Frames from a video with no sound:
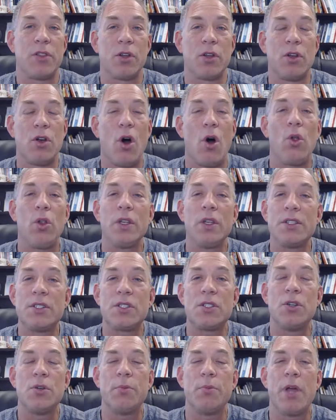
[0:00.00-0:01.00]
The goal is
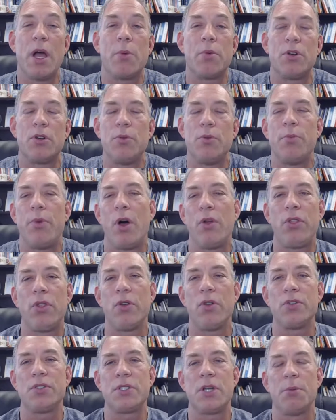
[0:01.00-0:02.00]
to be able to do both of
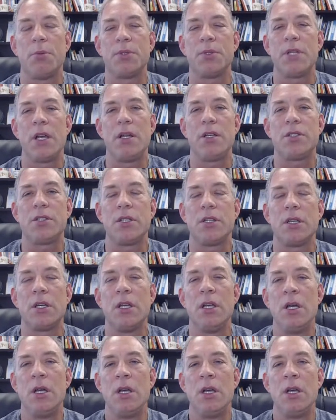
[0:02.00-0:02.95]
those simultaneously.